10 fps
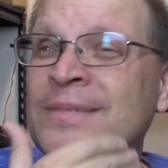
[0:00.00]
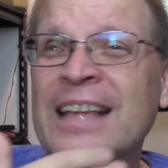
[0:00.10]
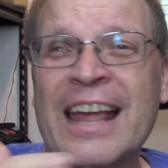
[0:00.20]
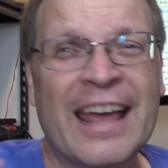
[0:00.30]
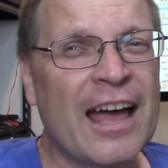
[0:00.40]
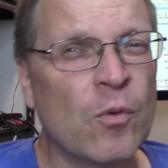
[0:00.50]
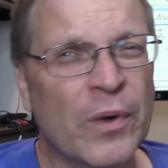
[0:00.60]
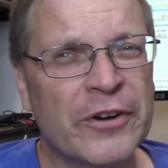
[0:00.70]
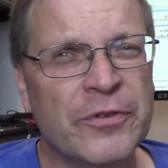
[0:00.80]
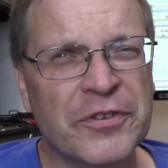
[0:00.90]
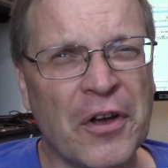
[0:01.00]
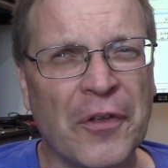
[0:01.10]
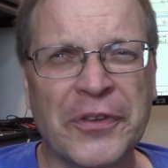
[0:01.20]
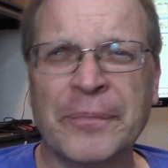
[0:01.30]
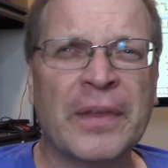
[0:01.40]
and I got weird
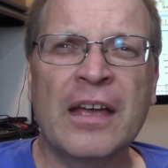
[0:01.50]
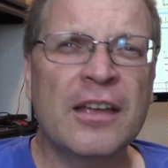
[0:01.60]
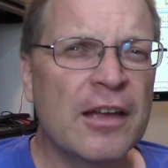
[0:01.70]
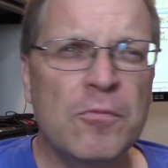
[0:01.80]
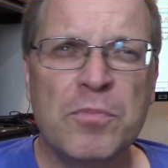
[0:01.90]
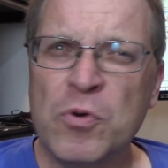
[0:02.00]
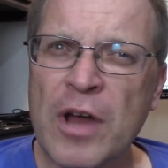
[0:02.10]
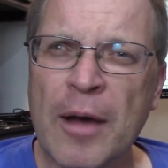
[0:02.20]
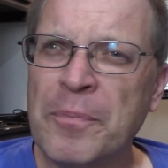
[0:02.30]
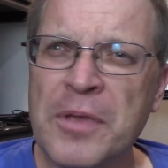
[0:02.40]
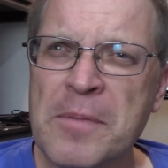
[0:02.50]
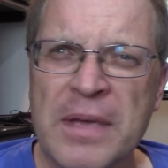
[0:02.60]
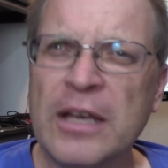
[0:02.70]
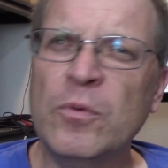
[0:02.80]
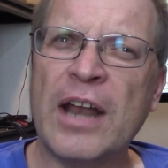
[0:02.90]
results. It would boot up, the
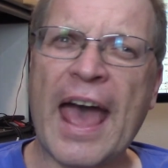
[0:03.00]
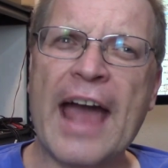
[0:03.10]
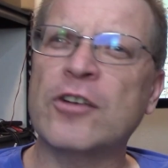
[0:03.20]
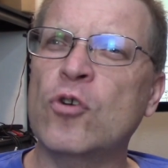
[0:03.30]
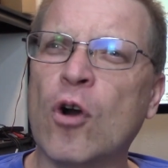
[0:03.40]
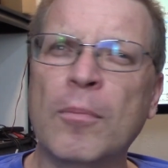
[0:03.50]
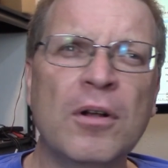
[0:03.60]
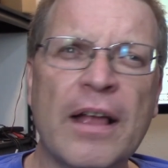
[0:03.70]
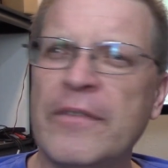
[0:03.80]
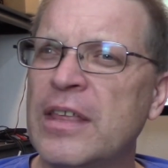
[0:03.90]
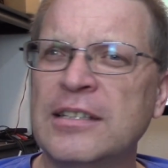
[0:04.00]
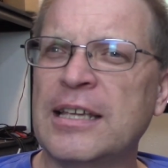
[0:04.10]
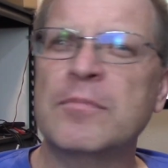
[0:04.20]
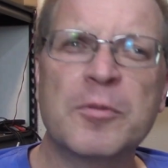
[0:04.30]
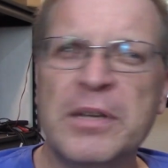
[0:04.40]
Amiga would act normal, everything
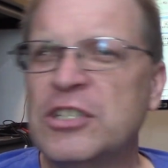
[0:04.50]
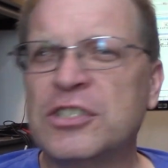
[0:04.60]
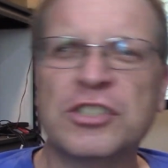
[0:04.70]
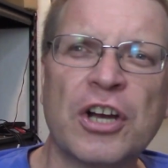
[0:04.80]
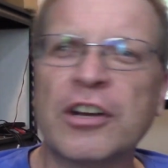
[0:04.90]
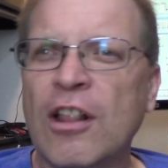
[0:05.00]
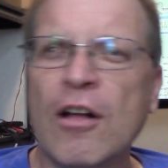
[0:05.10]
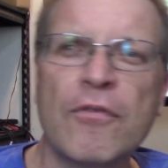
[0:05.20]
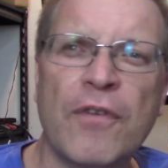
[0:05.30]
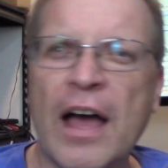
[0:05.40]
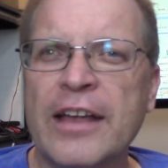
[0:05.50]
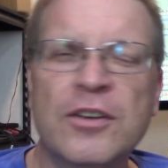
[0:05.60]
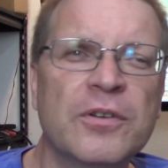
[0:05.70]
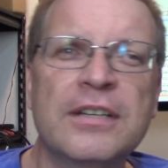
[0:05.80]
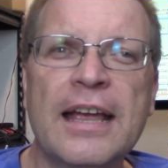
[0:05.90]
seems to be just chugging along fine,
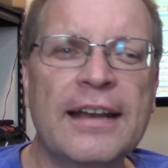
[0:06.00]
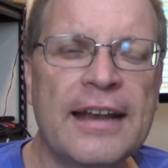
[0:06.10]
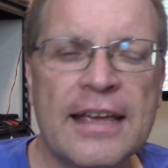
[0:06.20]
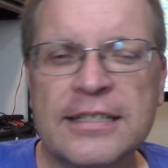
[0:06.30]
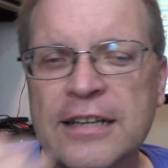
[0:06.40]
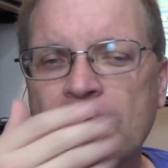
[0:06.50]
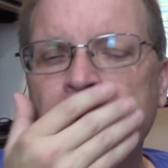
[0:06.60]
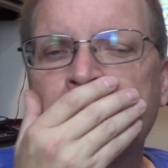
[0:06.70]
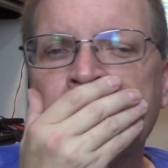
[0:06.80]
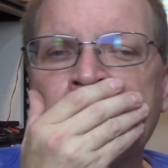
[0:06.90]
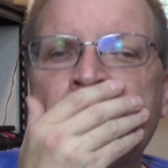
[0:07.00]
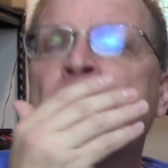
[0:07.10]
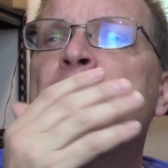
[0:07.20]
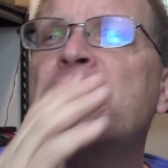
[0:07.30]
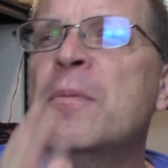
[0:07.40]
doing day-to-day stuff.
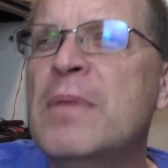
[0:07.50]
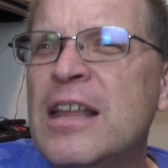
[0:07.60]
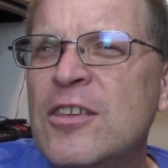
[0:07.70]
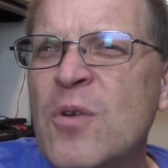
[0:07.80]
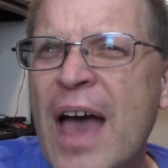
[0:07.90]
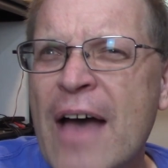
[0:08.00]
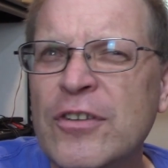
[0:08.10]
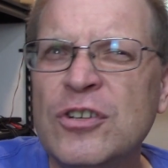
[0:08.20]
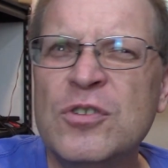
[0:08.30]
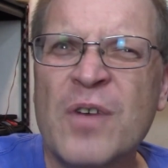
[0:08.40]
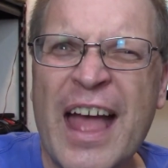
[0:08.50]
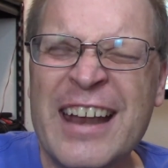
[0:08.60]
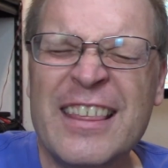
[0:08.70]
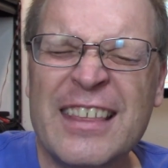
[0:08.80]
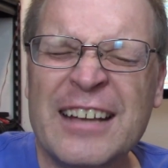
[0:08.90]
But the minute you have it do
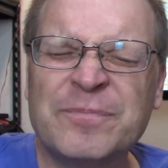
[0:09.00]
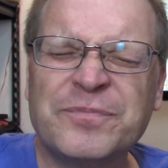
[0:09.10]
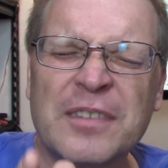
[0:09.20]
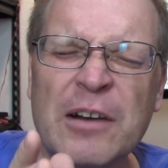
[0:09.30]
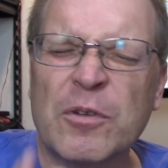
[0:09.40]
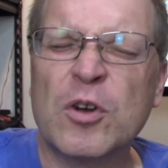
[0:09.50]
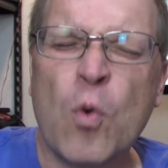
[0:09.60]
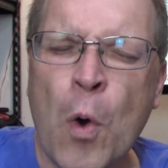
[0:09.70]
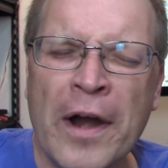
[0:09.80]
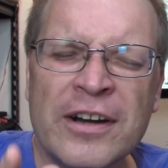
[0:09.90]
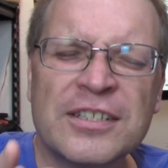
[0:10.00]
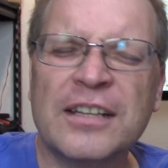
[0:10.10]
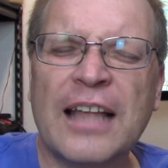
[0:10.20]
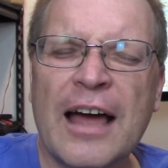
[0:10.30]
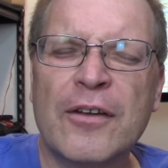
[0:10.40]
anything that requires a
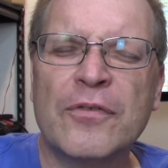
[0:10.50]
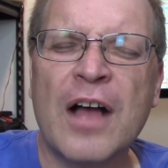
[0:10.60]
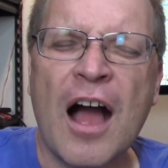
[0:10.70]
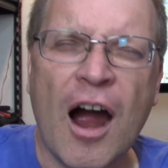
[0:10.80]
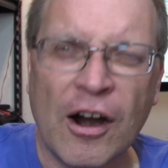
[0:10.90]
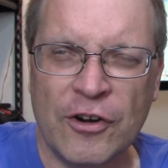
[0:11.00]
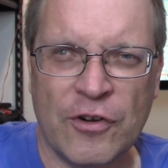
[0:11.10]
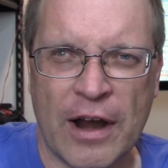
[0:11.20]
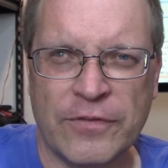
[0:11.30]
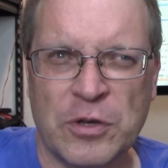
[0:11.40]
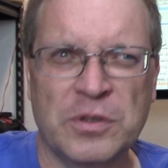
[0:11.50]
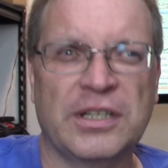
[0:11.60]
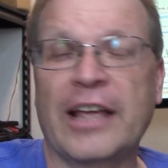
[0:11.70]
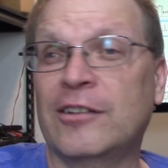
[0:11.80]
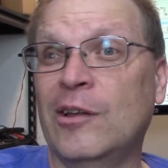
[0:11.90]
lot of hard drive
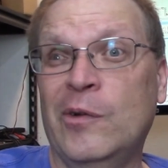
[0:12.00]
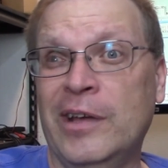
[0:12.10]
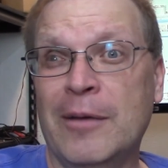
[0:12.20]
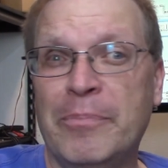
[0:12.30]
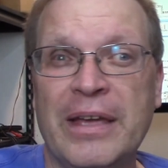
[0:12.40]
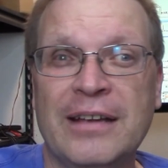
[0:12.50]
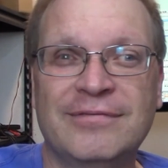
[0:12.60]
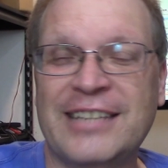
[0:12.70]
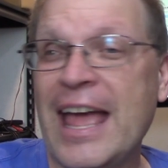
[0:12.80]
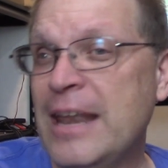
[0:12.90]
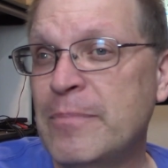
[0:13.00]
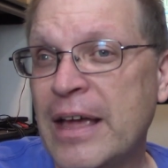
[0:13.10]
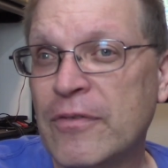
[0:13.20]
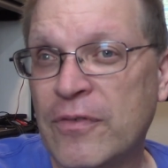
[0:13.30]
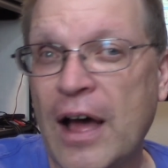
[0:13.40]
use, like loading a big 10
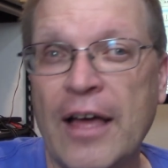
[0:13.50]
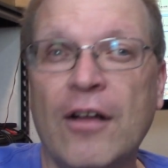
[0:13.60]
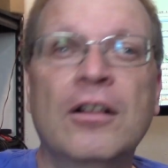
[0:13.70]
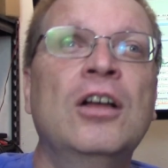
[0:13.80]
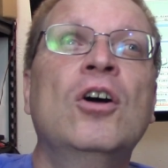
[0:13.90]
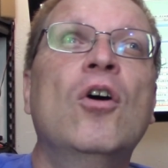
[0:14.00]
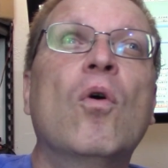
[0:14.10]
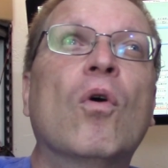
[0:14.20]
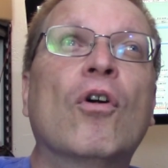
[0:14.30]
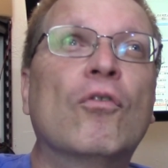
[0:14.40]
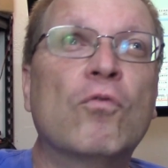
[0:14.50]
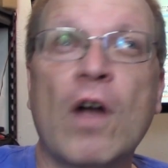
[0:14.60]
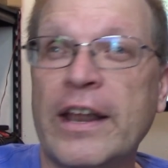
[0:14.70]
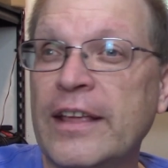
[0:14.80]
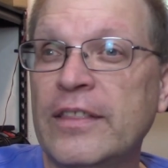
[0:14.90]
meg file, or
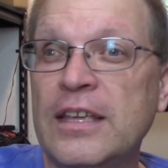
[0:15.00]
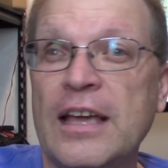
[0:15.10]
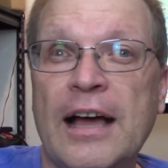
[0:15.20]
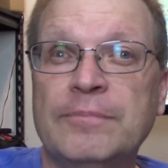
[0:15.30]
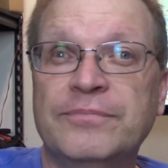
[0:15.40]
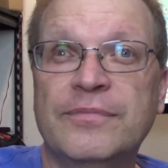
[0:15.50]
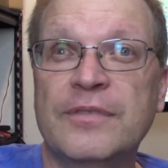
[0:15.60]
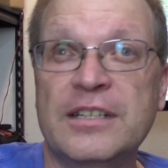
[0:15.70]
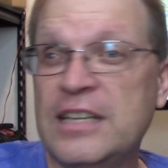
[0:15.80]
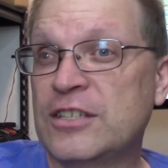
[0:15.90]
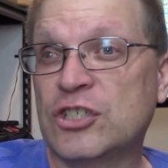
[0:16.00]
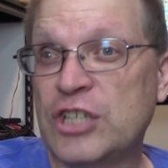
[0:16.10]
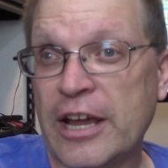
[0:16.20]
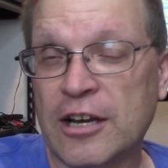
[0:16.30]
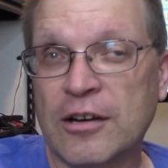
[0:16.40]
running the disk
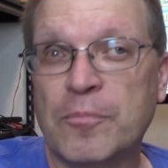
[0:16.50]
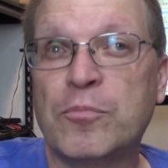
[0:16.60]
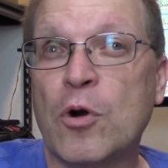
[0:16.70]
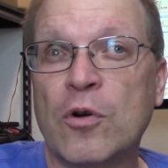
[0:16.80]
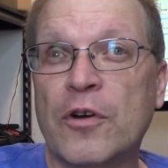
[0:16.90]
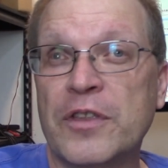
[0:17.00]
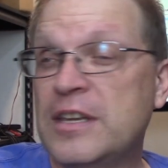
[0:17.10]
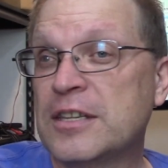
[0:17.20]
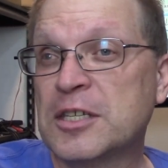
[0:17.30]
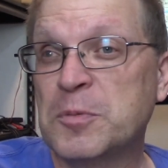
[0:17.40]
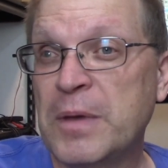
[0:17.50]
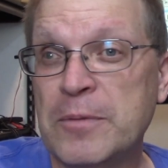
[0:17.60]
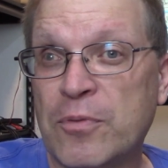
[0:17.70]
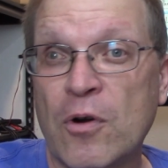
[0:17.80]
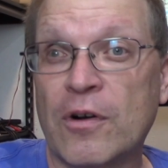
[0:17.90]
check pro or the disk
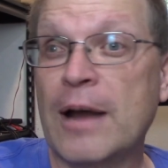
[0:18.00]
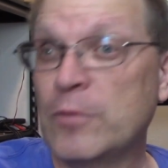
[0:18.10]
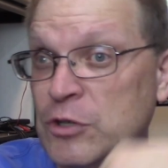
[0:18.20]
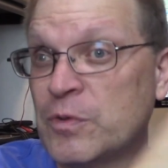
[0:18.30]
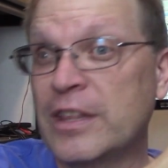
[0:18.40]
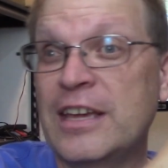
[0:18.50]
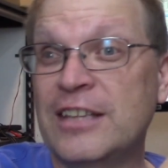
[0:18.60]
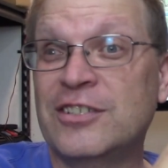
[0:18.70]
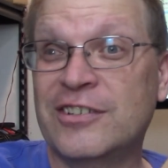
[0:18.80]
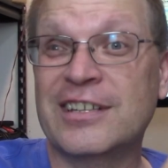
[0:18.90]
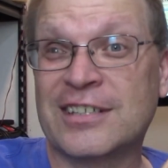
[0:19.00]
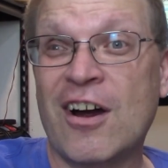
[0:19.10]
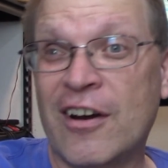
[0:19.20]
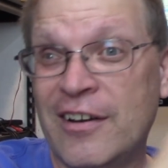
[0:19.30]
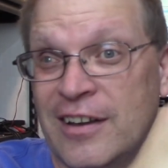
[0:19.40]
speed program, which really hits your disk
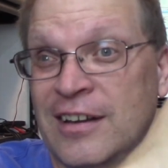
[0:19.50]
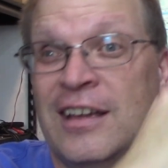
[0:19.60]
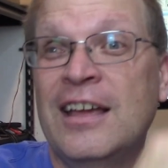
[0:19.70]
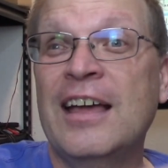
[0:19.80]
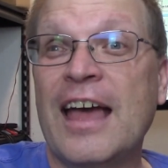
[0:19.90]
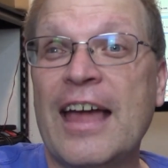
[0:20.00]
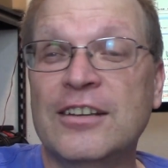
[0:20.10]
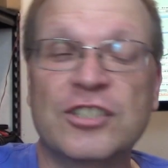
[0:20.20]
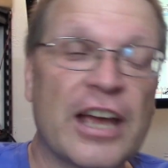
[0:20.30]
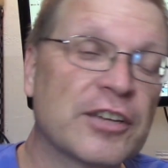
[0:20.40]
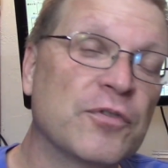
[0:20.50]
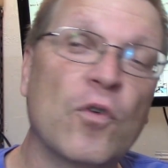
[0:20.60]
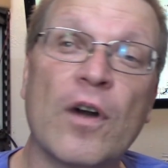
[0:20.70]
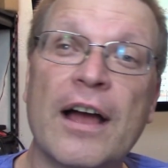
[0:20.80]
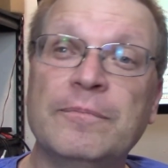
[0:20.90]
hard and checks
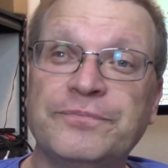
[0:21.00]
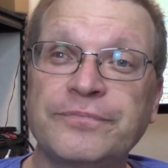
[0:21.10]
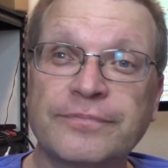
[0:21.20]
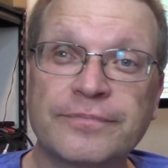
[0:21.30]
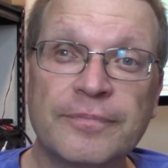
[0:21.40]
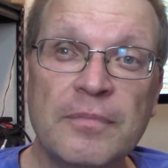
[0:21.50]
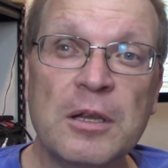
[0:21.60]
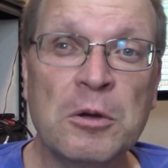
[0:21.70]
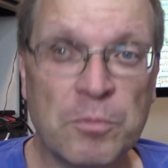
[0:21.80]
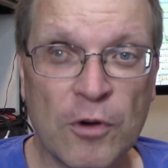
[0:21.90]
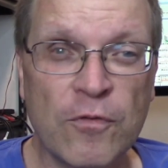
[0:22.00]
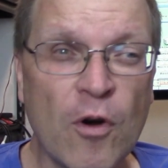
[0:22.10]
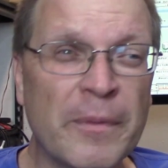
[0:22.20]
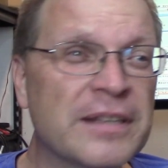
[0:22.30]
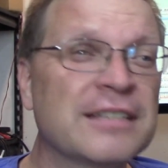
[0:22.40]
for
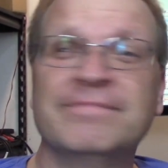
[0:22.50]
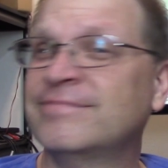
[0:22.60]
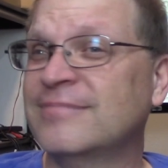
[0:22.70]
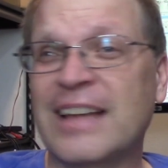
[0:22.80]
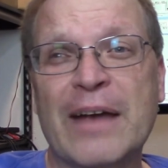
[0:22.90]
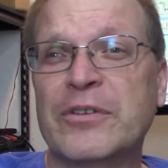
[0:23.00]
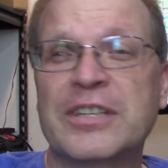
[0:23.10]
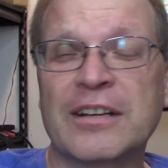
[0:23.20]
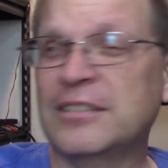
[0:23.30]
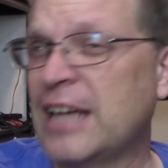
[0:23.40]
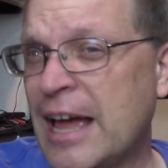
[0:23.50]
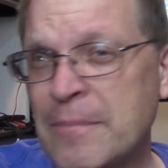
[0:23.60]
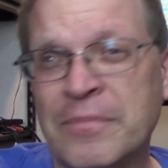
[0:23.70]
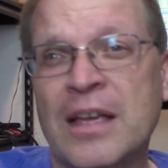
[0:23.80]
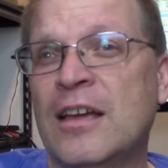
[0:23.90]
performance, every single
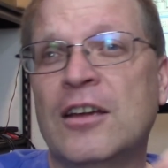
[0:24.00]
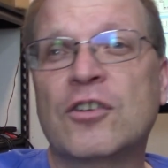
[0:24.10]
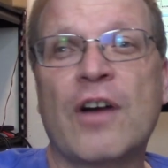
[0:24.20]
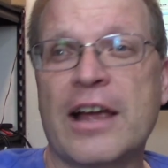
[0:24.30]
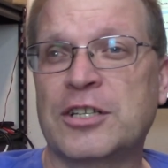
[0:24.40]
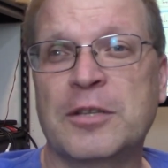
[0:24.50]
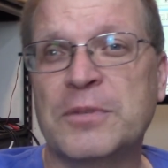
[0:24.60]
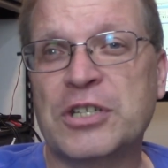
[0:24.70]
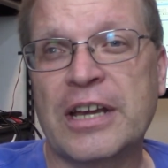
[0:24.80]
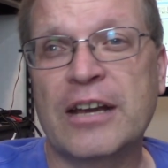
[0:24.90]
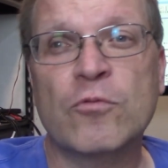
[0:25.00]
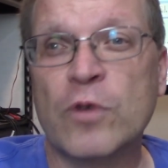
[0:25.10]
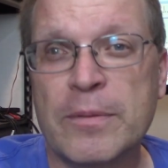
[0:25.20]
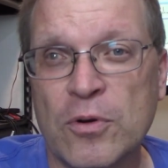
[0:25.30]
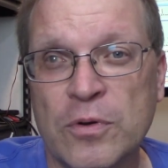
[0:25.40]
time, crash the machine,
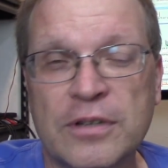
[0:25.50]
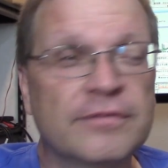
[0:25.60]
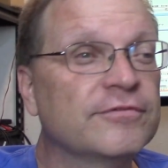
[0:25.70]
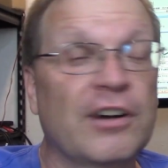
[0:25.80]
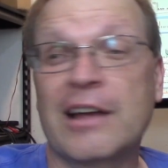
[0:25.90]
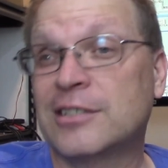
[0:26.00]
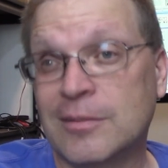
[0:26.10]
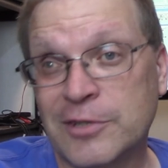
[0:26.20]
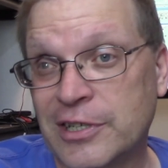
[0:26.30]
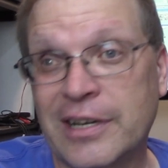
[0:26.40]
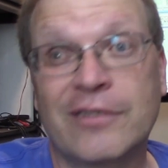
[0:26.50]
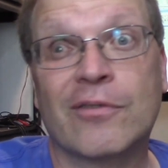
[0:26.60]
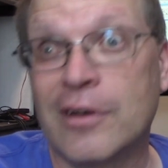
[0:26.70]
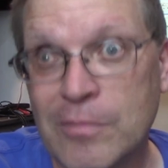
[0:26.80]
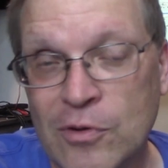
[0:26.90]
reboot. Crash the machine,
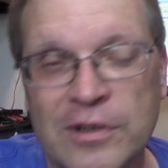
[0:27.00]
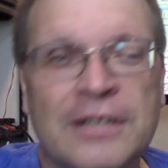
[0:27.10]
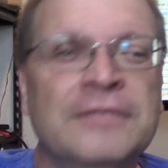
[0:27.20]
reboot.